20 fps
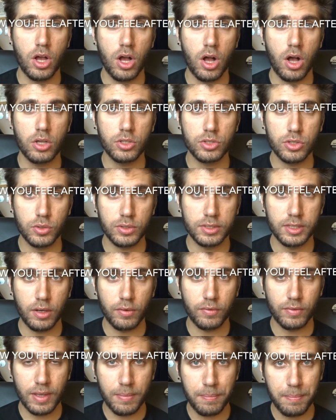ask
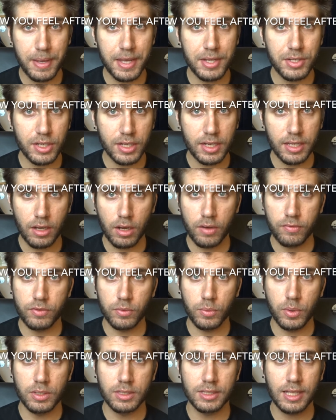yourself immediately
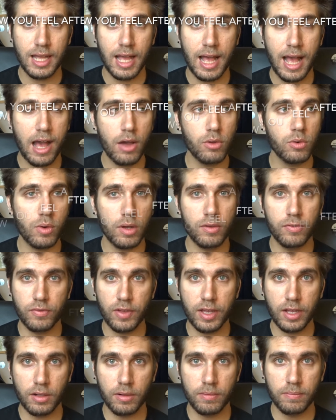afterwards, how do I
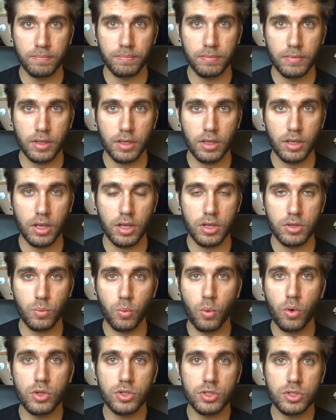feel?
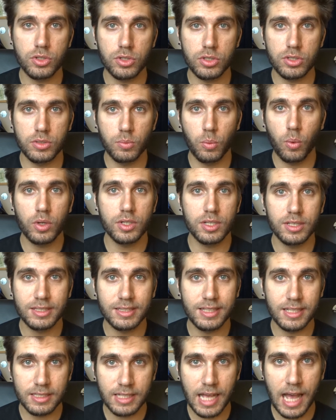What does
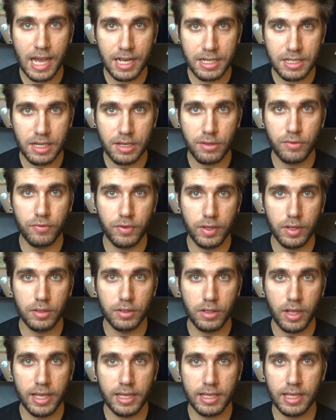this actually feel
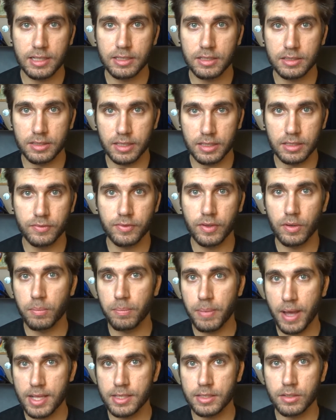like? Does this feel
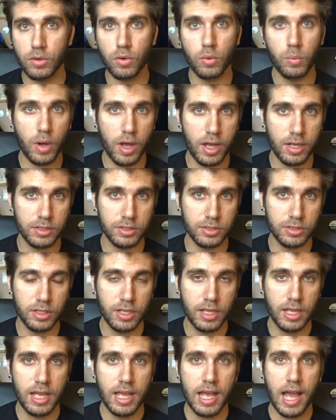better or worse?
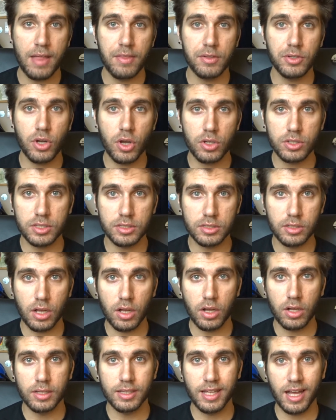And the chances
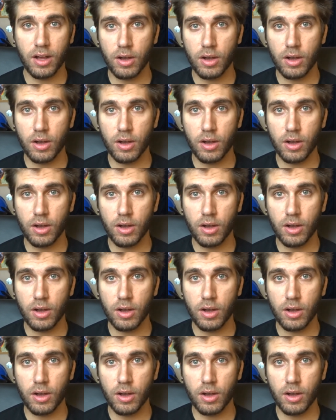are that